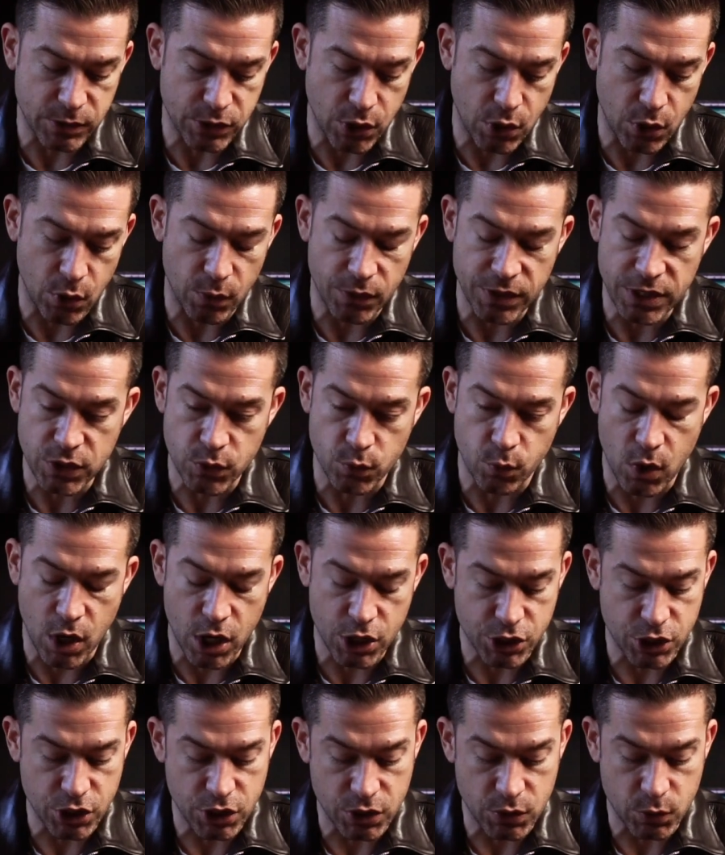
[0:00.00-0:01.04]
So these
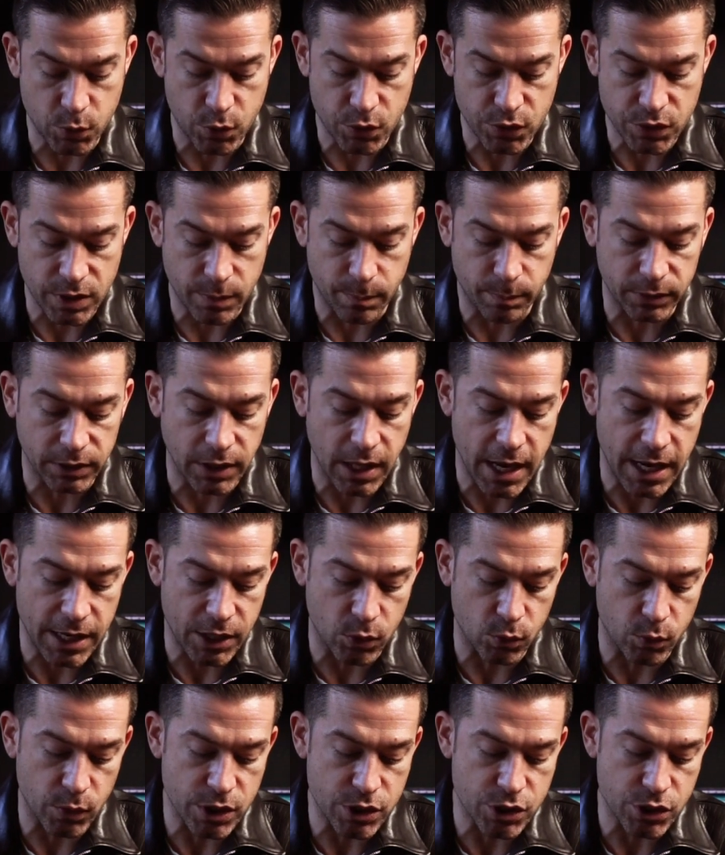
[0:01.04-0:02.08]
watches were supplied
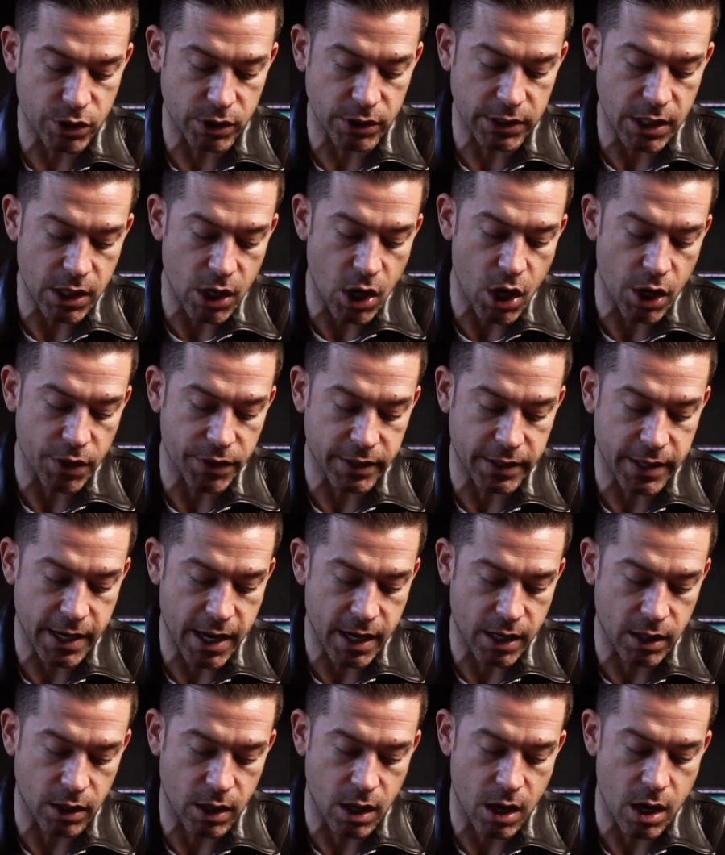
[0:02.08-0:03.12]
originally on the
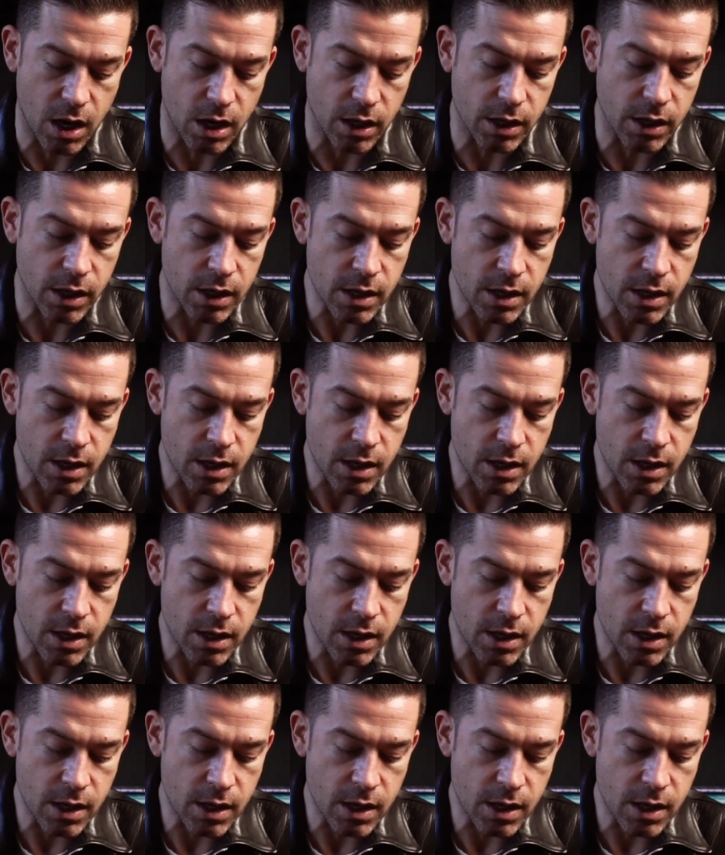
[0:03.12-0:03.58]
catalog